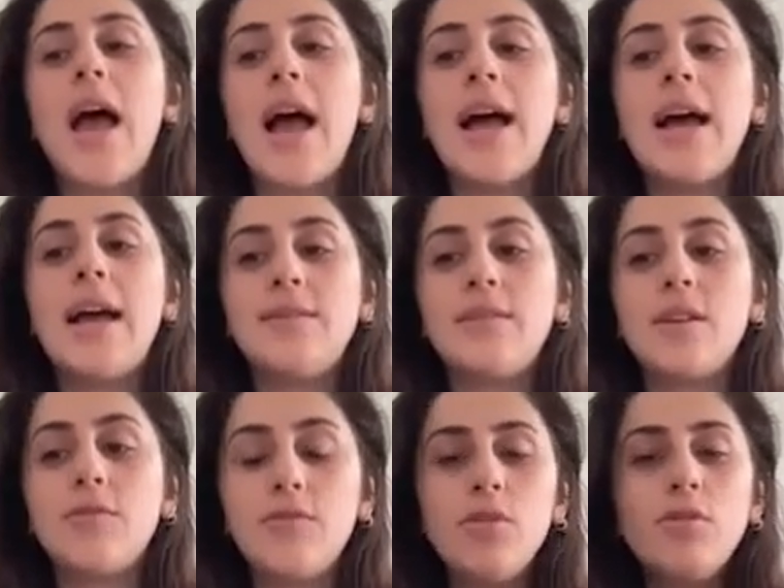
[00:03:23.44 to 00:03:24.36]
and
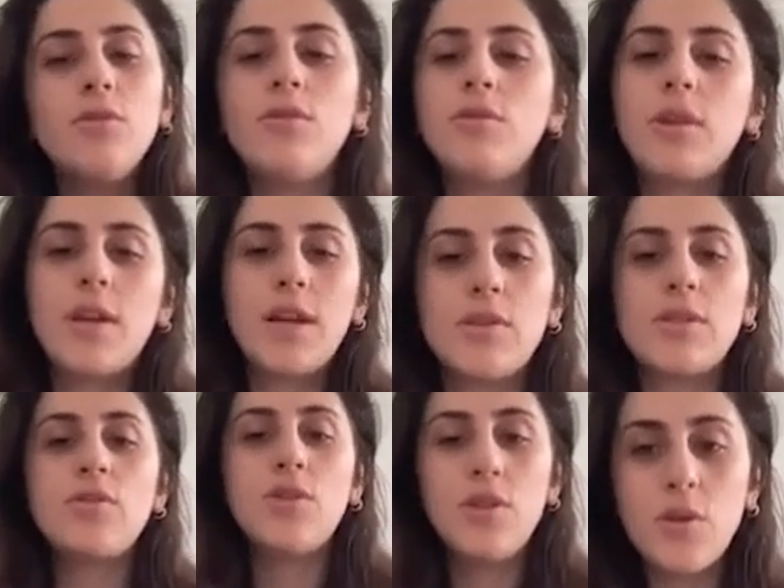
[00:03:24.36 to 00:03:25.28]
we all know like
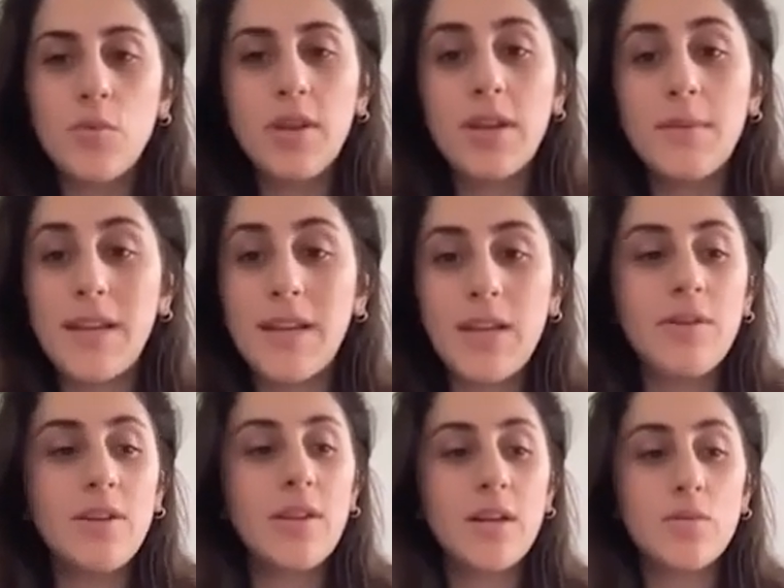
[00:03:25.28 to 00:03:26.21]
what's going on with them. And
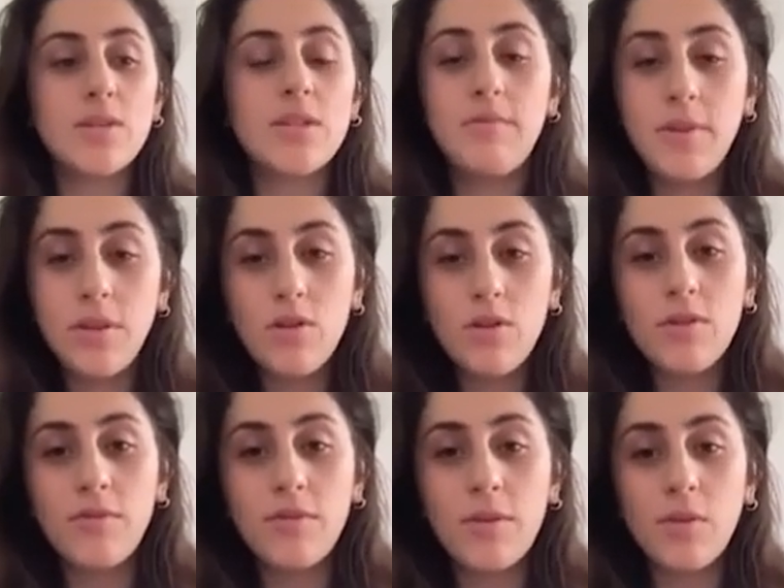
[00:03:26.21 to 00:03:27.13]
even there was a video
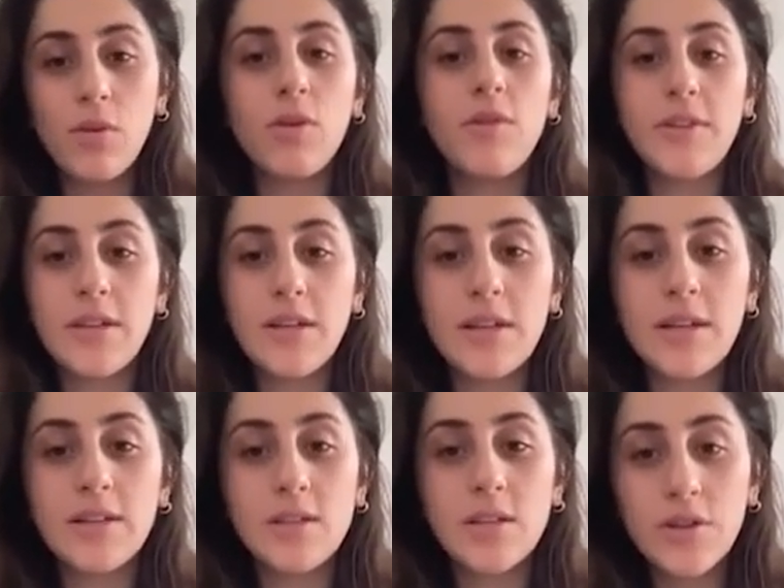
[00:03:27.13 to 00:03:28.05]
of all of
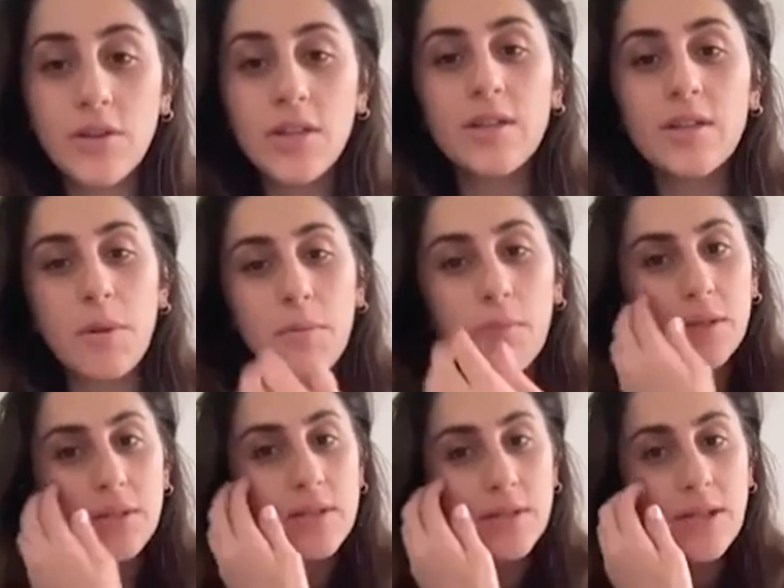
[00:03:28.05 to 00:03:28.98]
the cricket
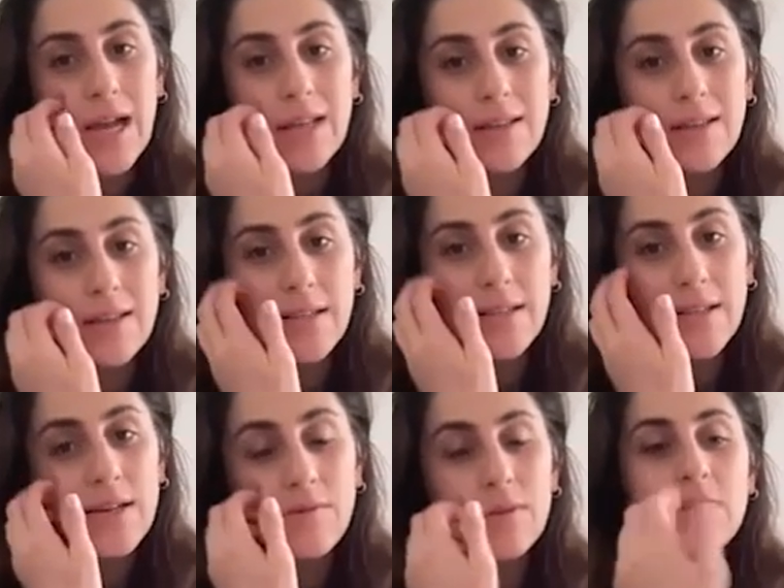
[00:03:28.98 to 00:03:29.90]
members, athletes, they
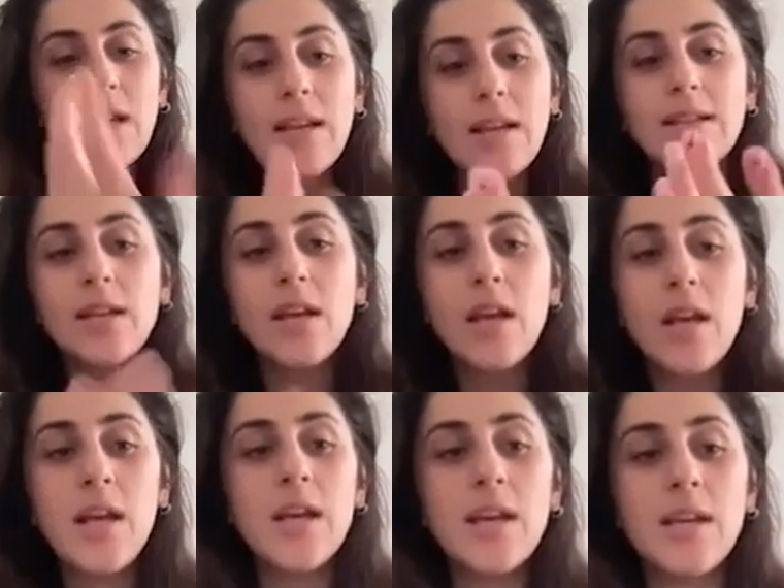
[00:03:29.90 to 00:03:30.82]
were saying that
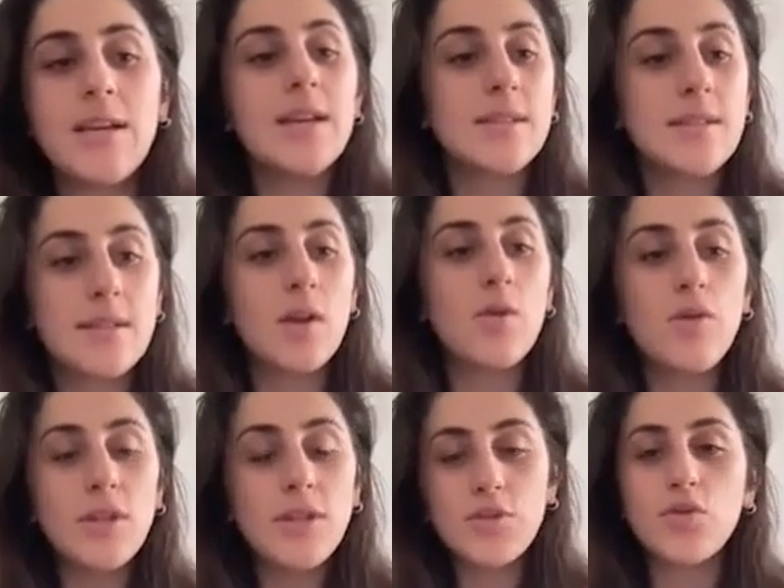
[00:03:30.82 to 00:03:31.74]
yes, the goal
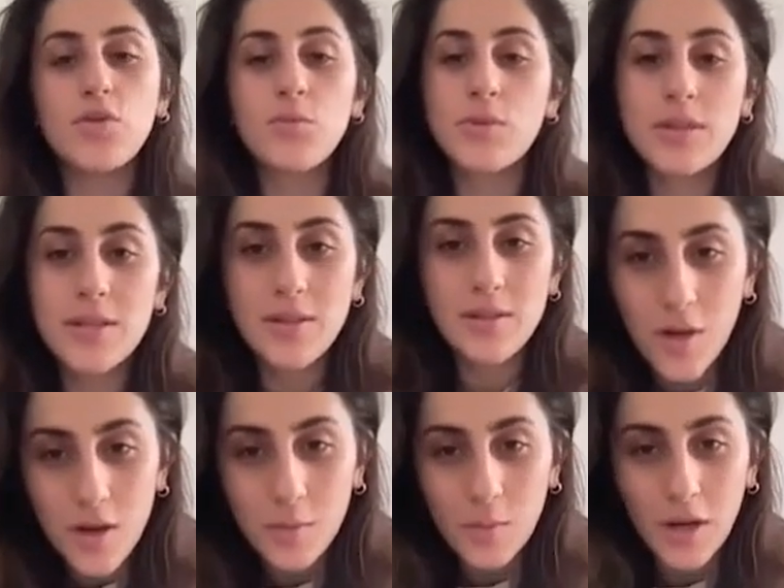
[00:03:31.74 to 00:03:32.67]
is to represent
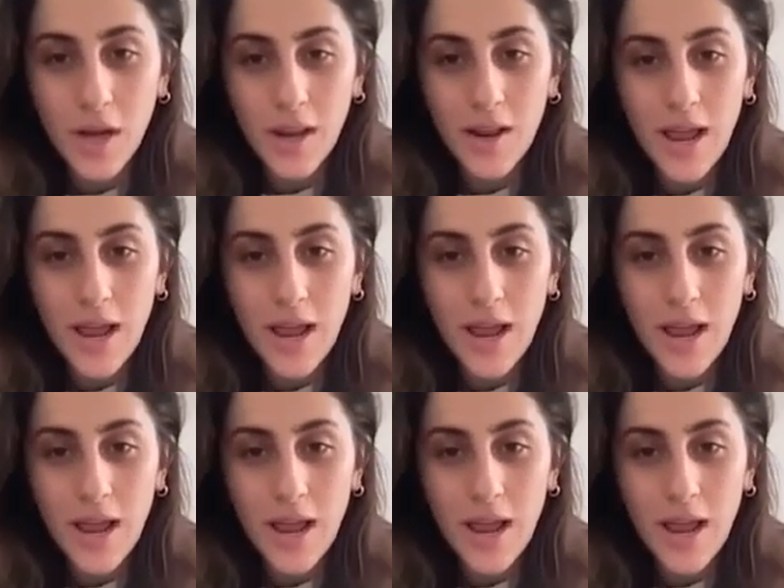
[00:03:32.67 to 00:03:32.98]
Taliban.